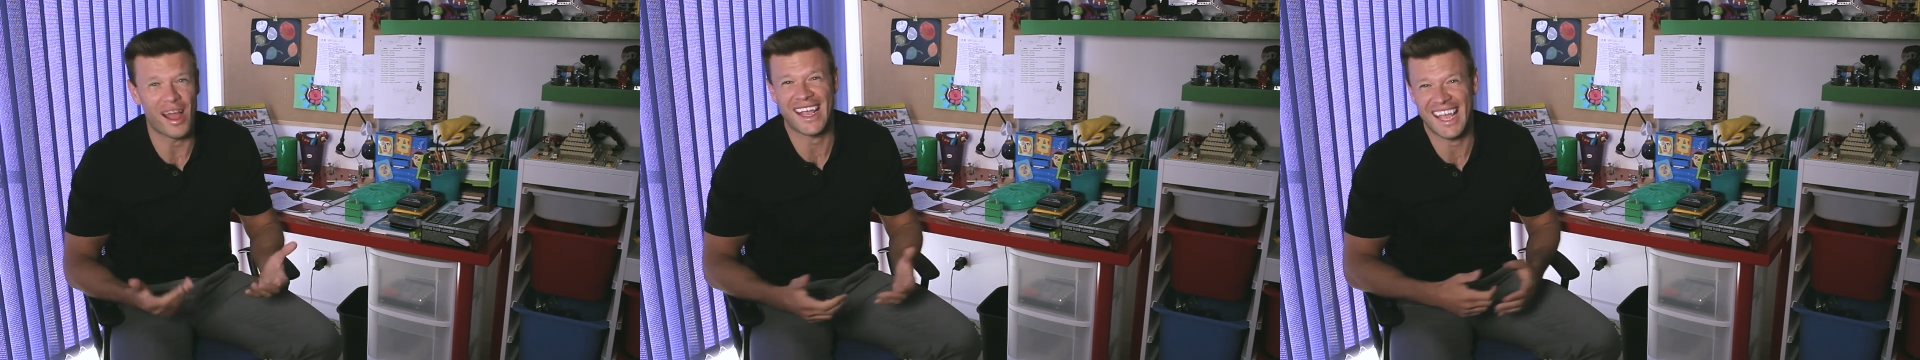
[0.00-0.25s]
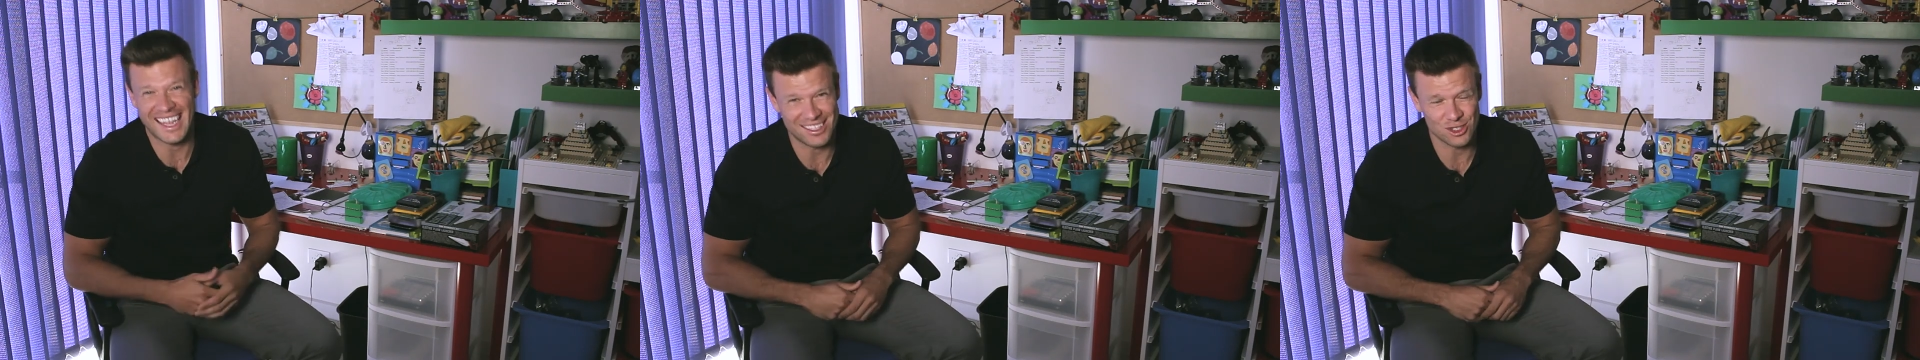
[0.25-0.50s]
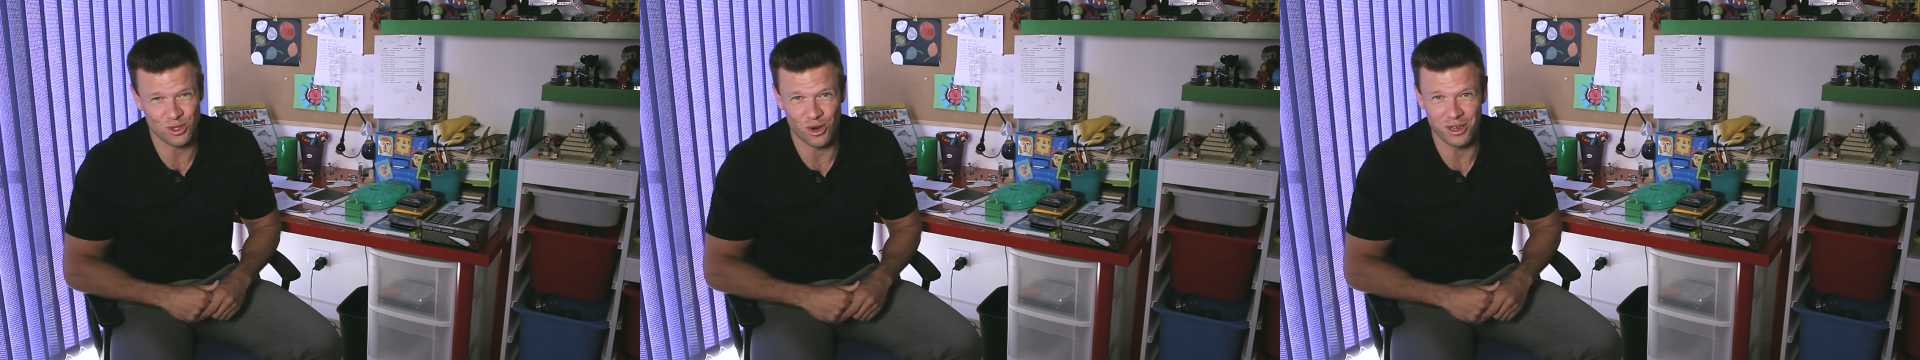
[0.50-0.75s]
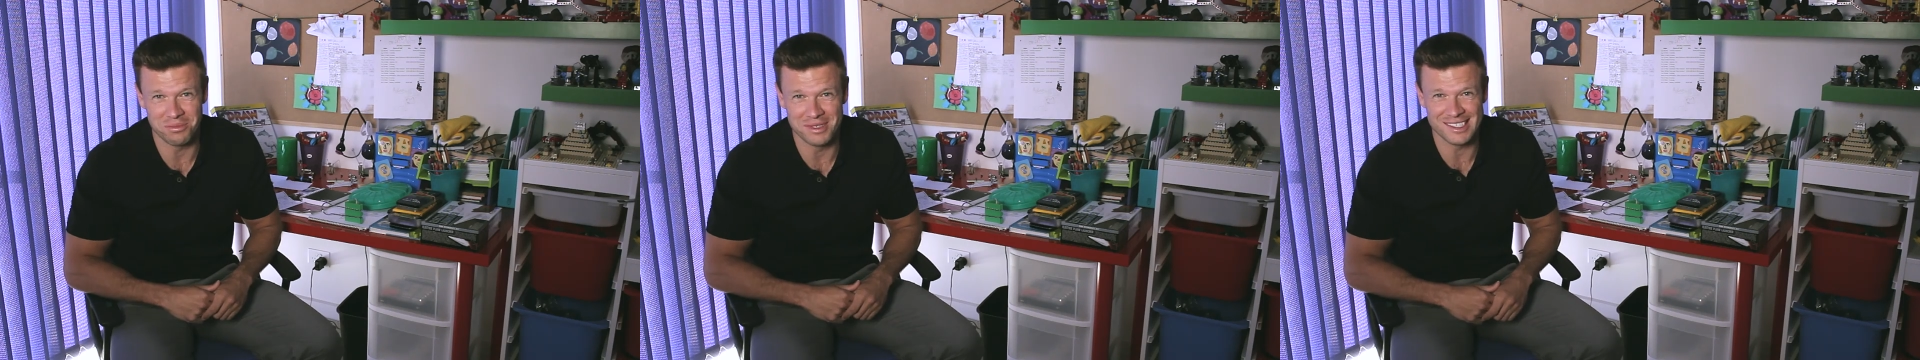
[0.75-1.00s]
I can't
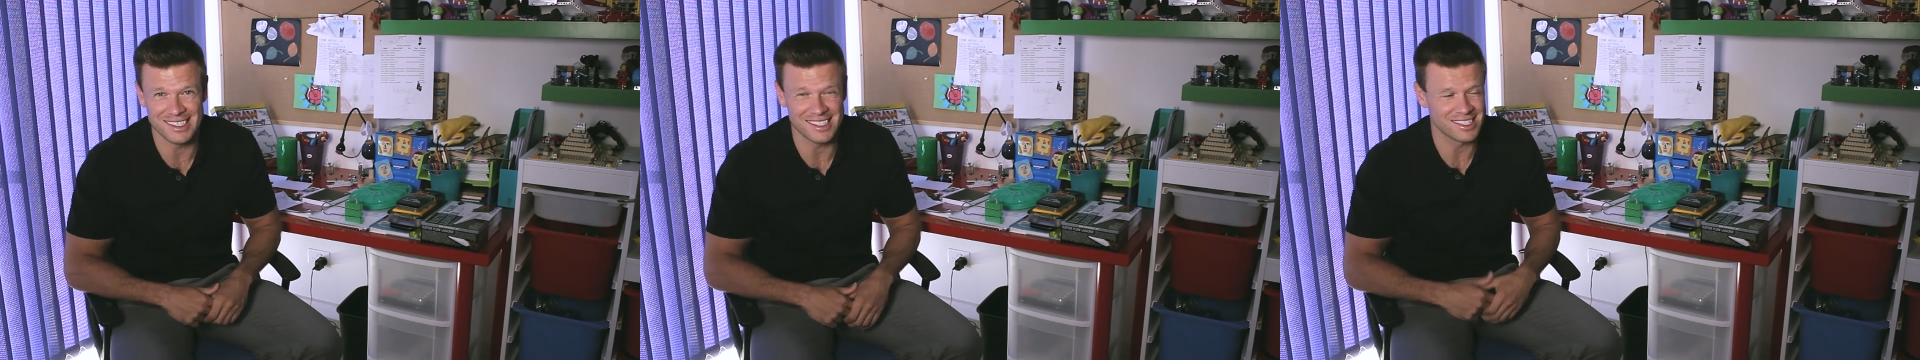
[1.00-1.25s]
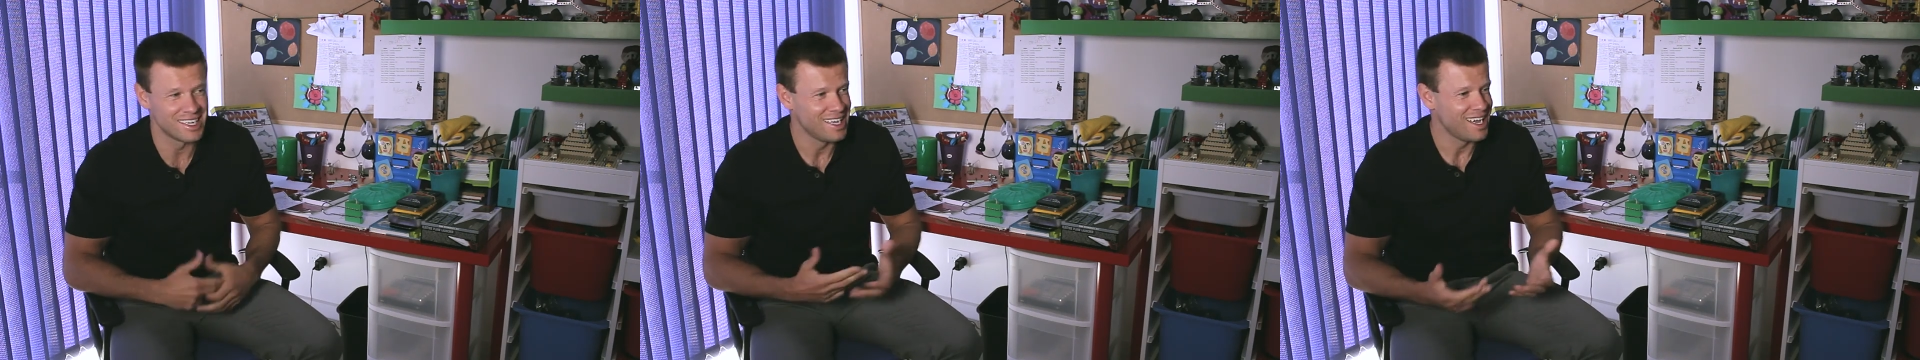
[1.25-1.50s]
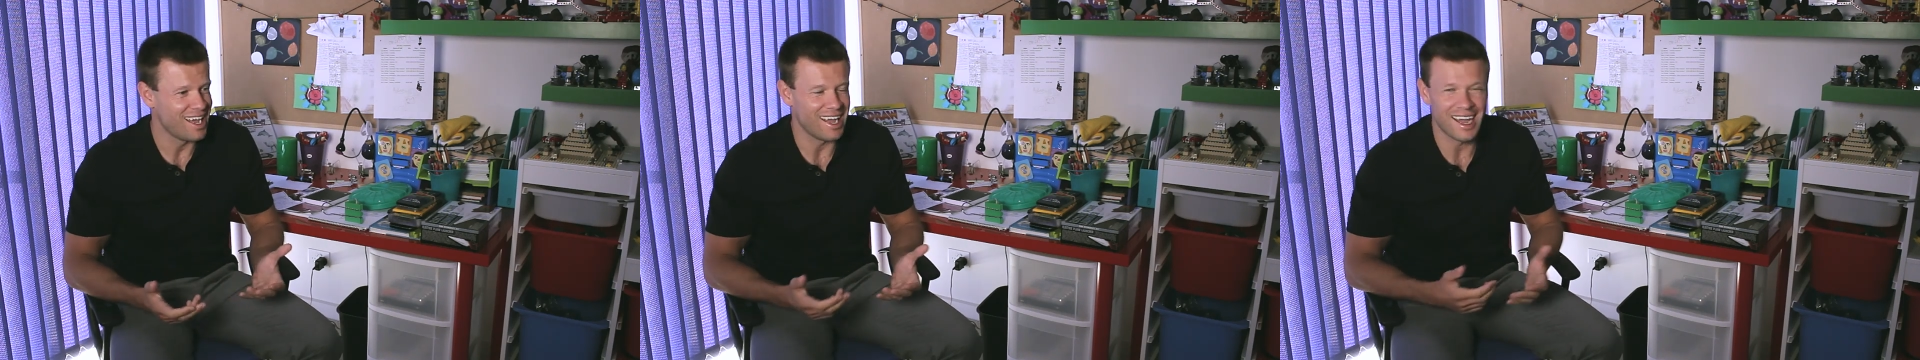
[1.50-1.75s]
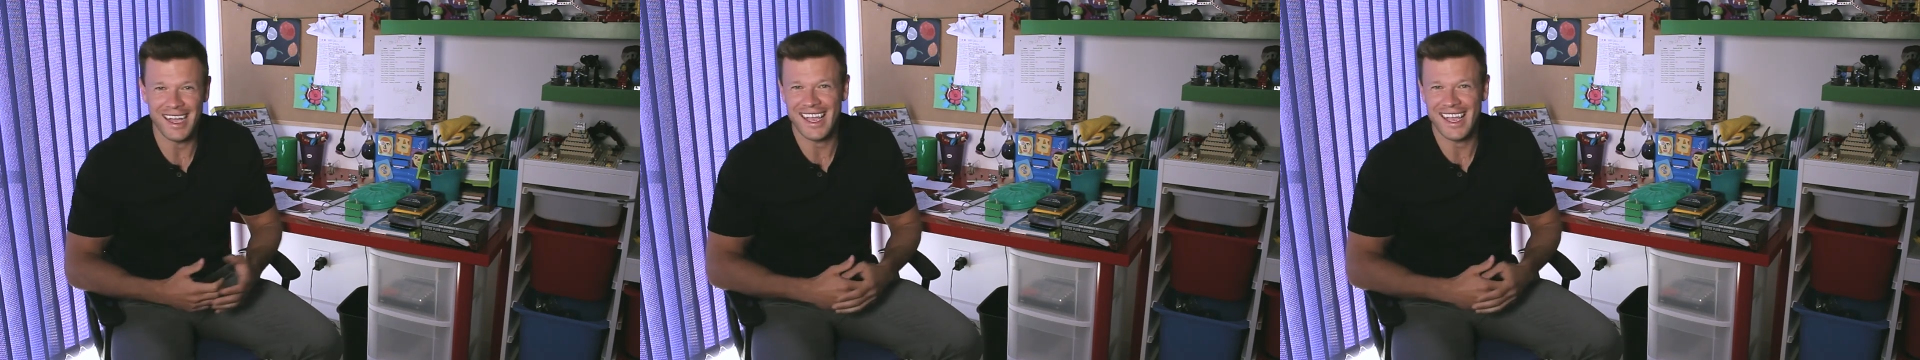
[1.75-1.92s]
start a business. I